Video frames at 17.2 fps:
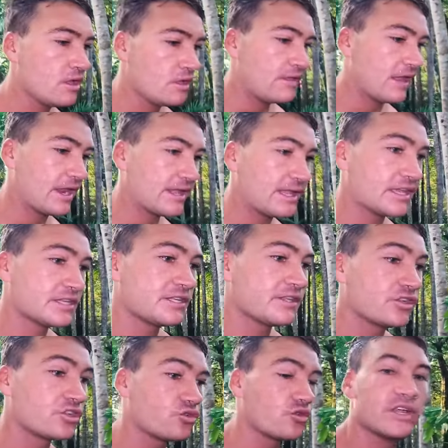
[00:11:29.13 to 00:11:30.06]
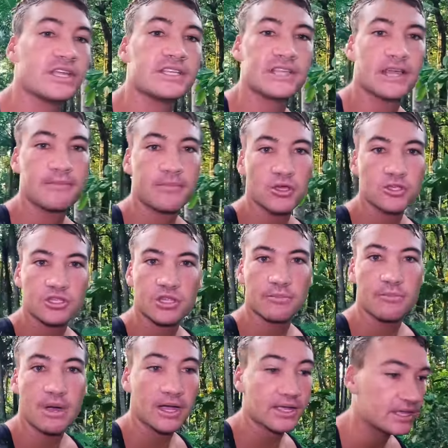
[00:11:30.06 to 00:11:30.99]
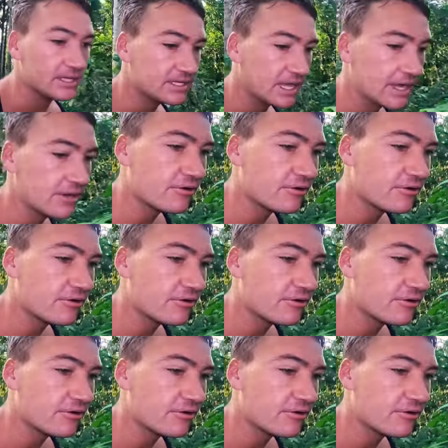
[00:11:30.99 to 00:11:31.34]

that I guess are the trees that most of the monkeys hang